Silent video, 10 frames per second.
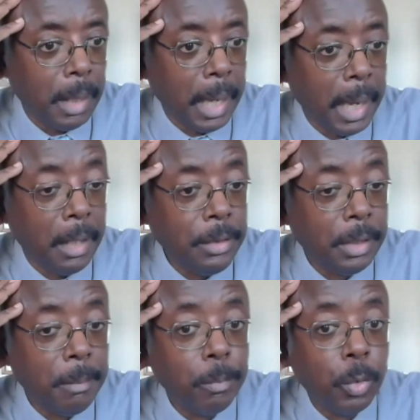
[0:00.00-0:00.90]
And
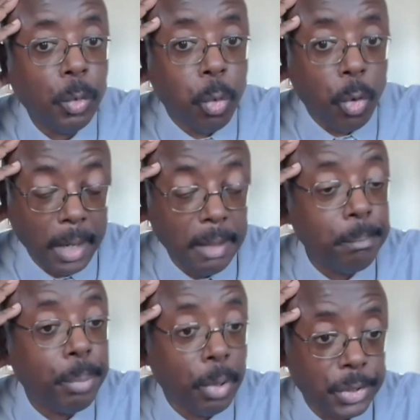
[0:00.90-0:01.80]

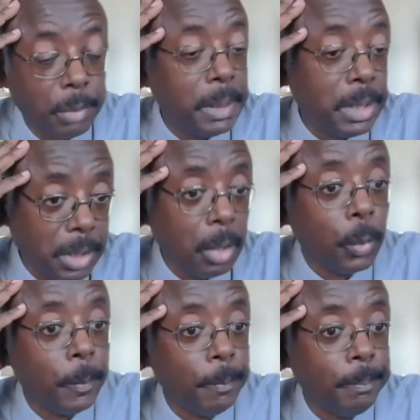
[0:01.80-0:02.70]
quite possibly
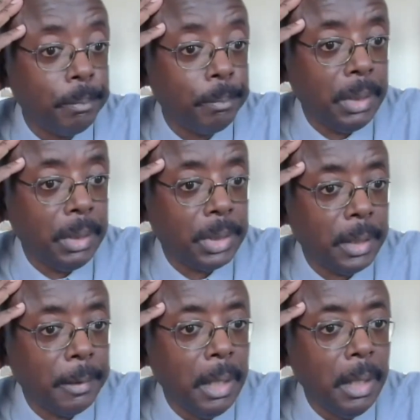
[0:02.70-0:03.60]
so. Do you
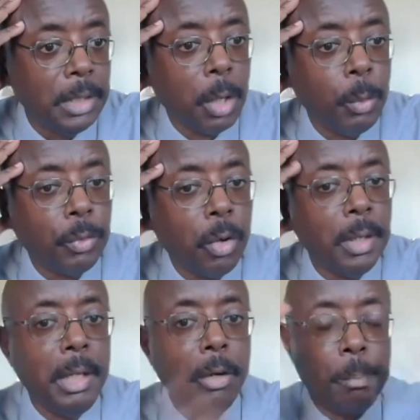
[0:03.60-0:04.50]
see? So we've
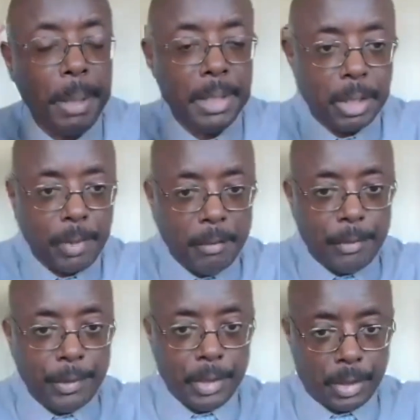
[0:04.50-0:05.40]
got little bits of
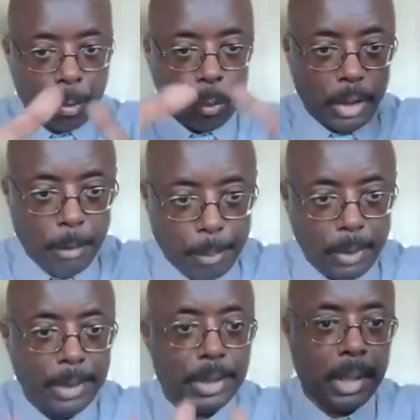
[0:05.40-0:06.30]
evidence that when you
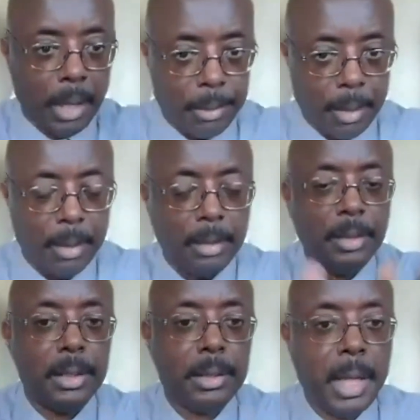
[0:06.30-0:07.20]
put it together,
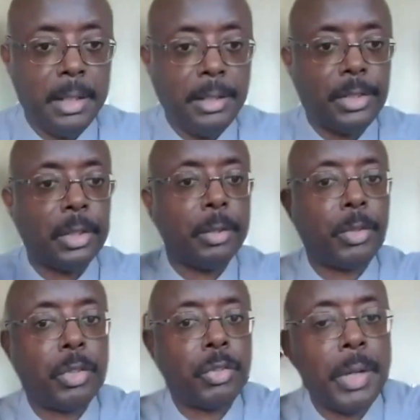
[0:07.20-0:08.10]
tends to
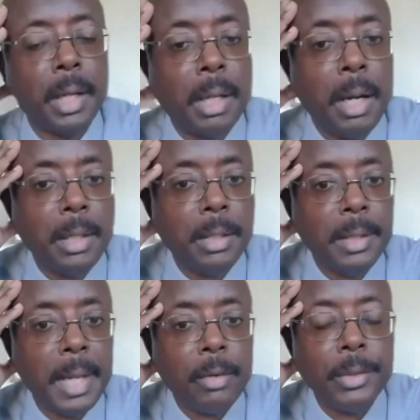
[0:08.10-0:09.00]
create a kind of
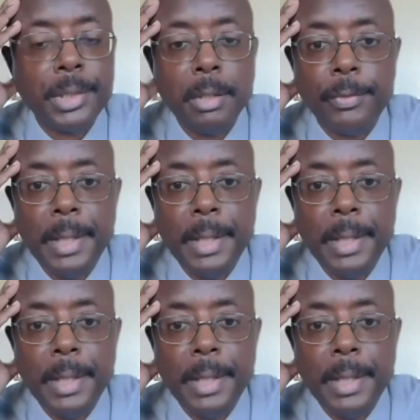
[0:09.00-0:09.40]
narrative.